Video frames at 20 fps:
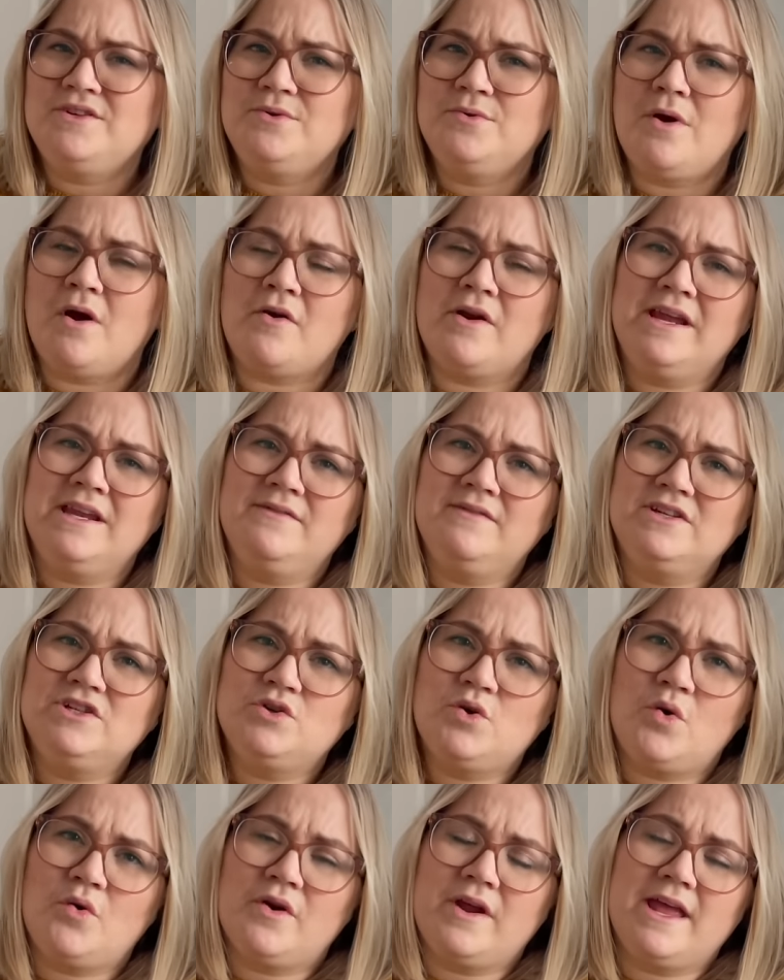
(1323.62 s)
do our
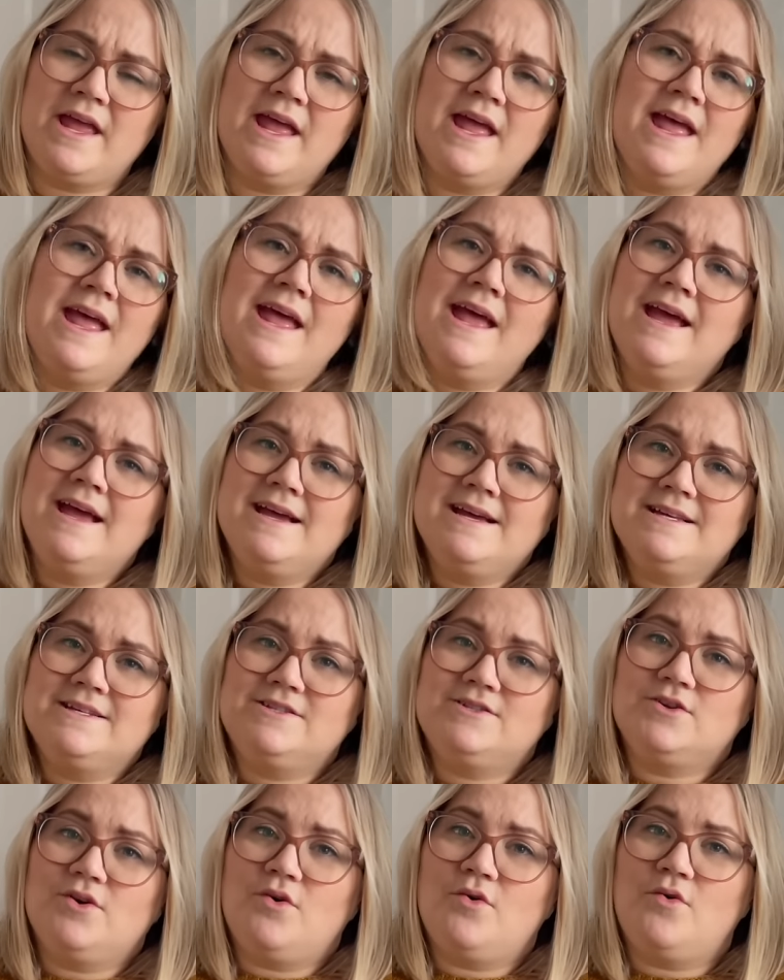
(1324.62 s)
inventory.
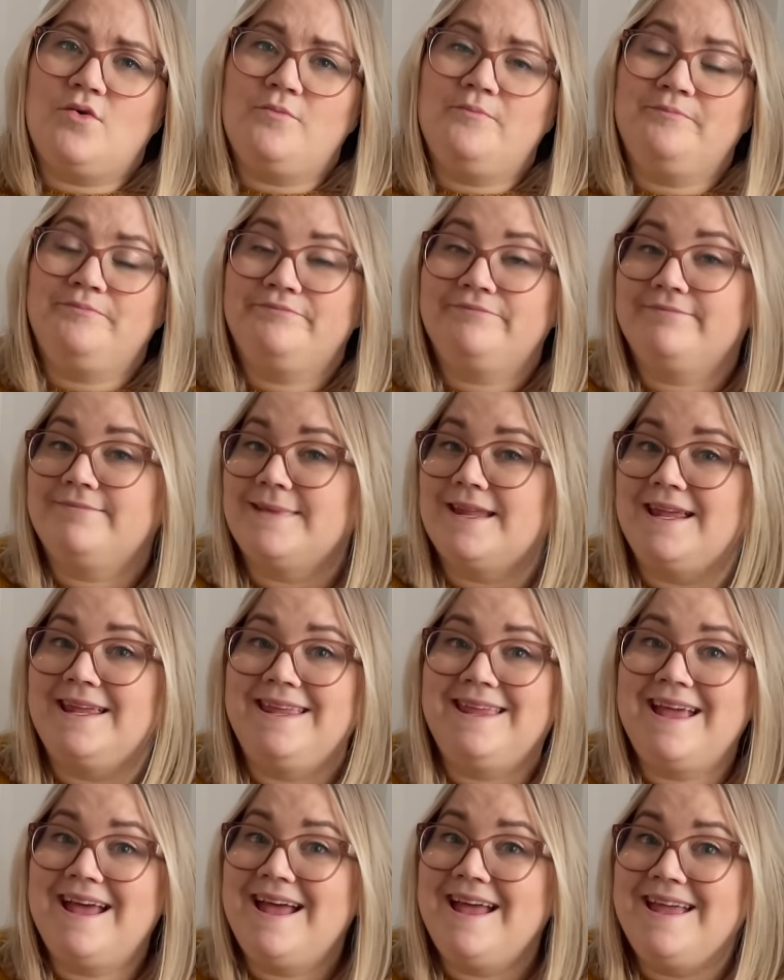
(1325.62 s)
So
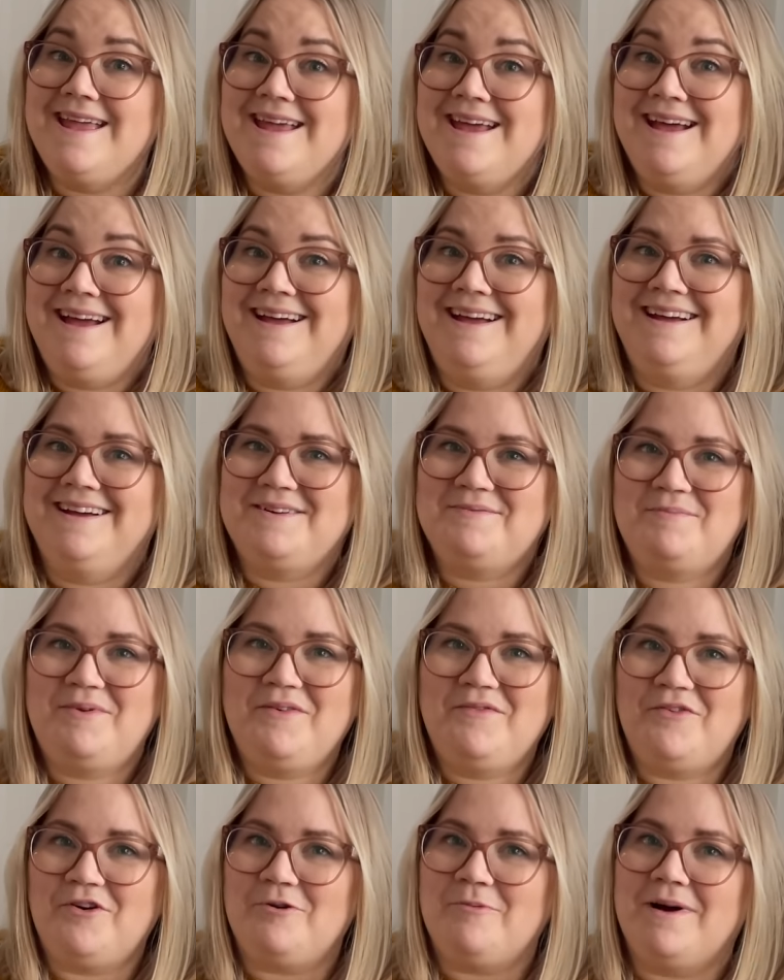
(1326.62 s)
yay,
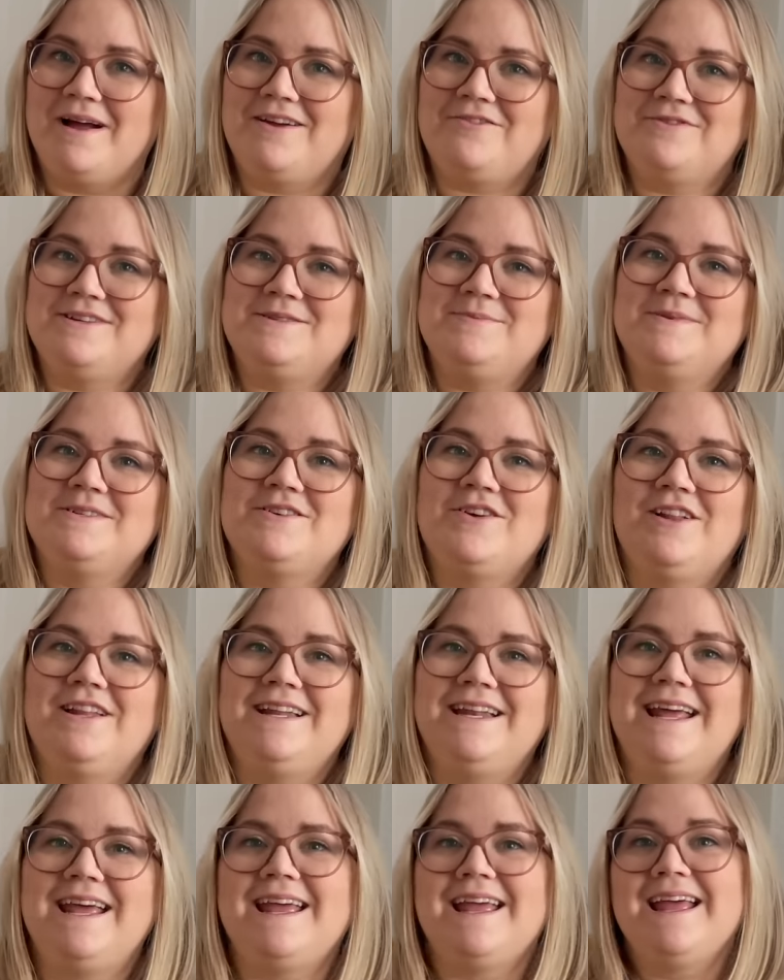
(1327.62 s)
before my Christmas
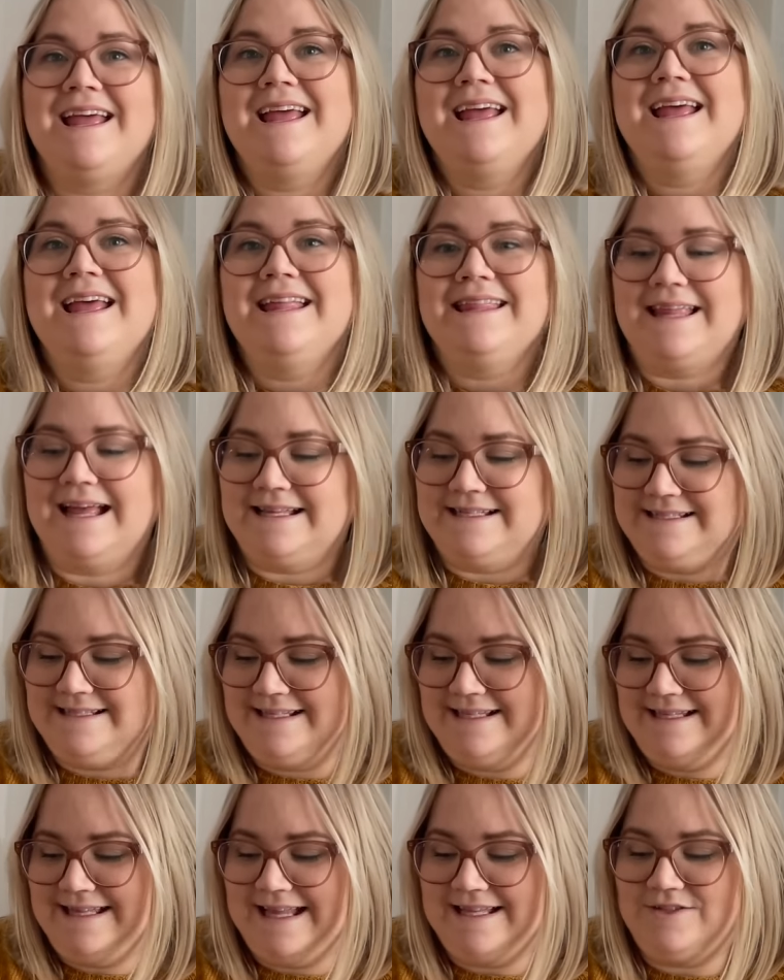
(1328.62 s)
holiday,
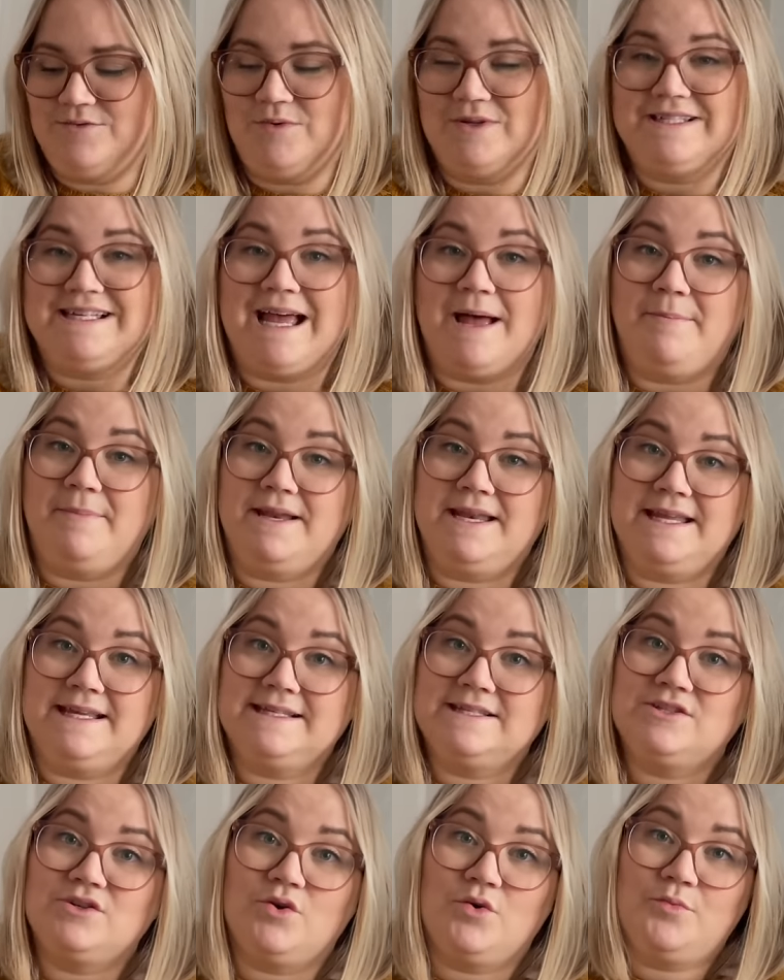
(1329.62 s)
that's what's happening.
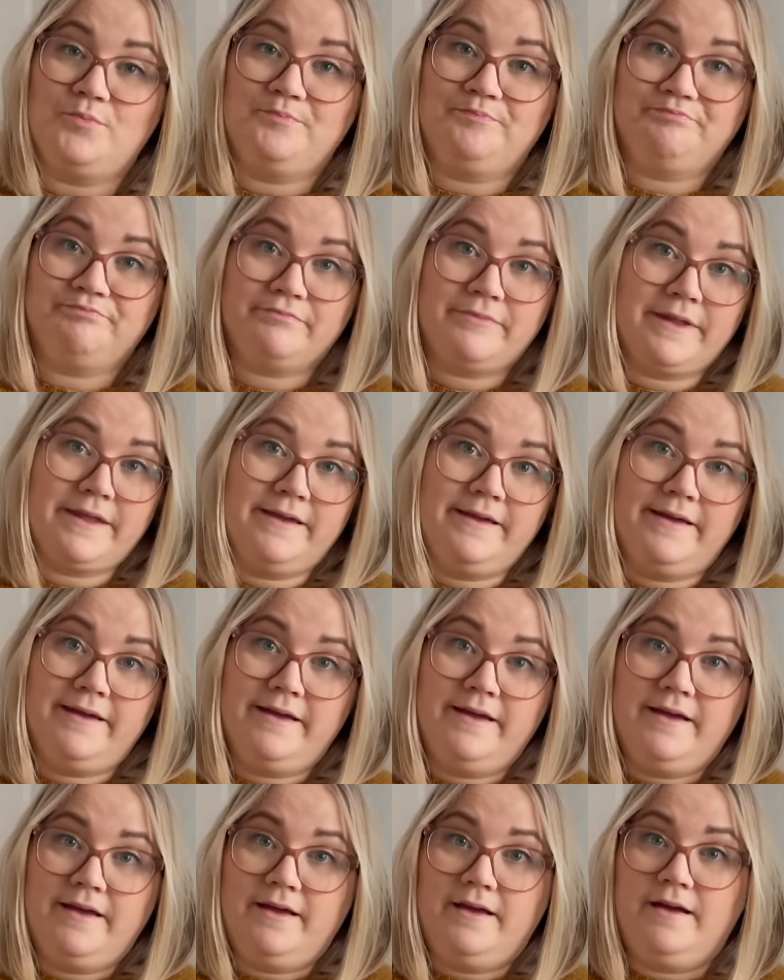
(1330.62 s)
So
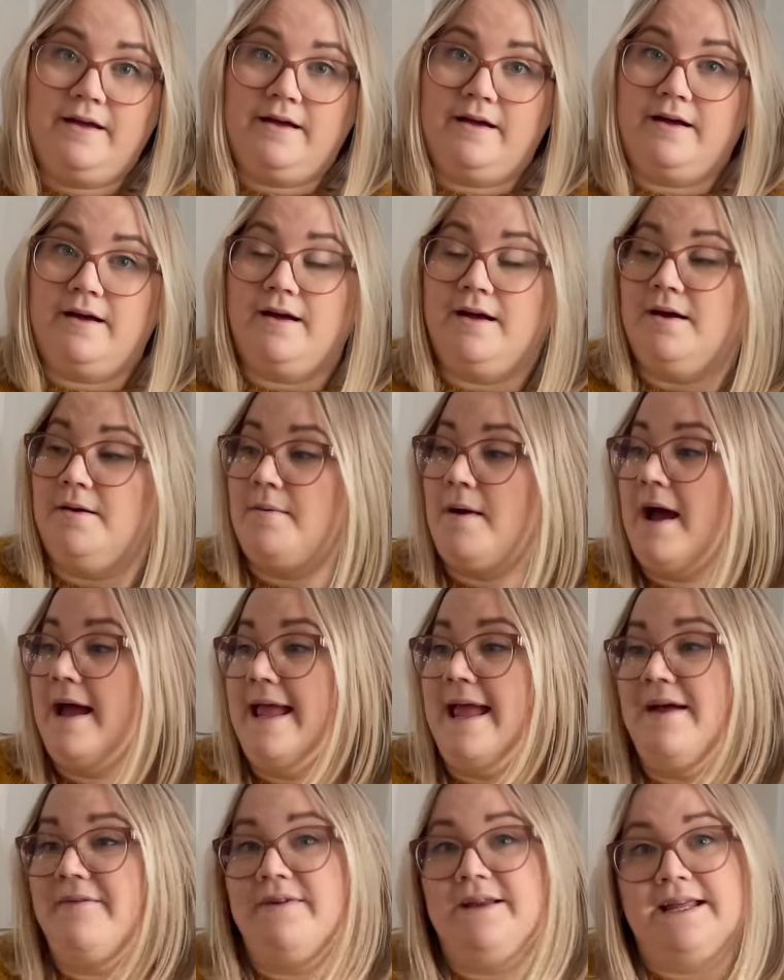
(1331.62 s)
I
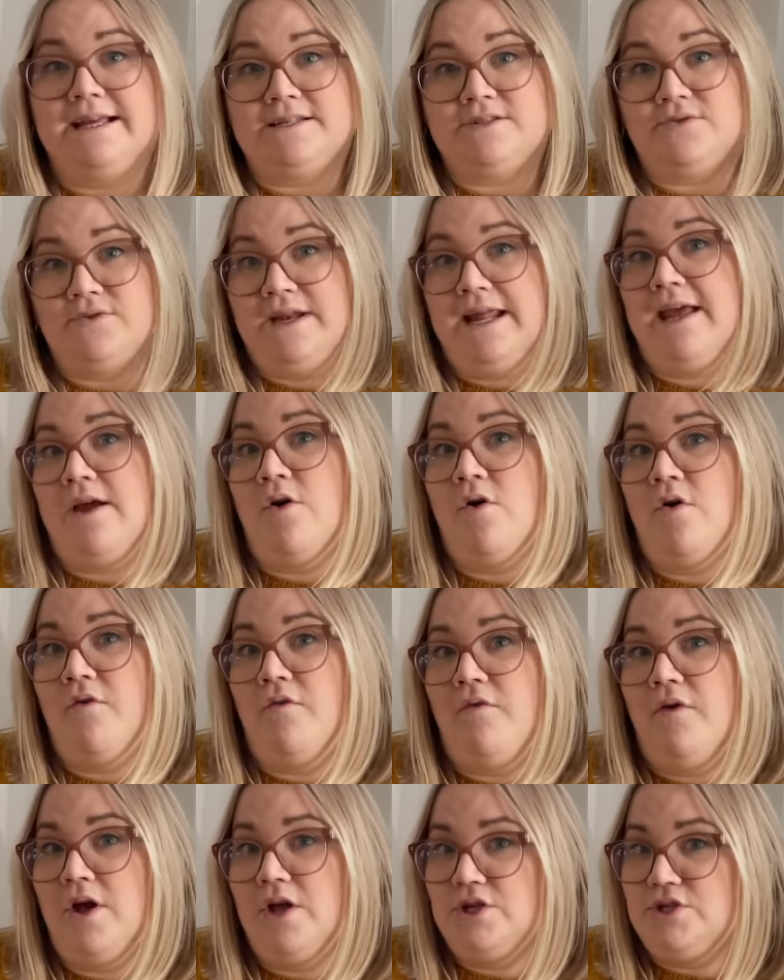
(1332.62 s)
have an extra day
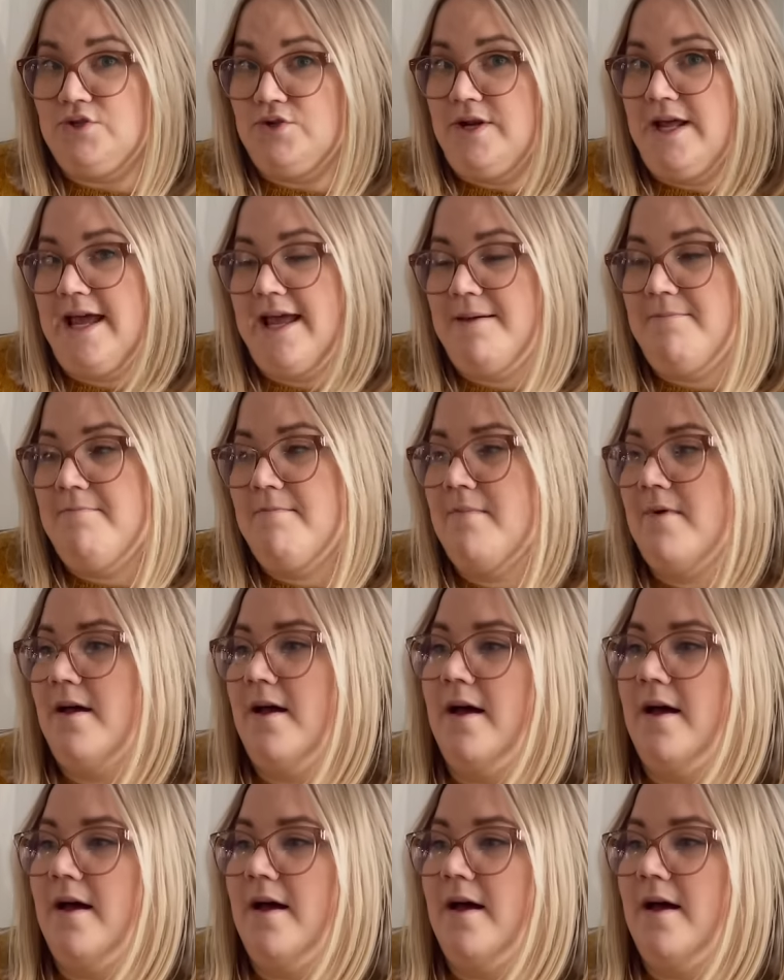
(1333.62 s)
off today.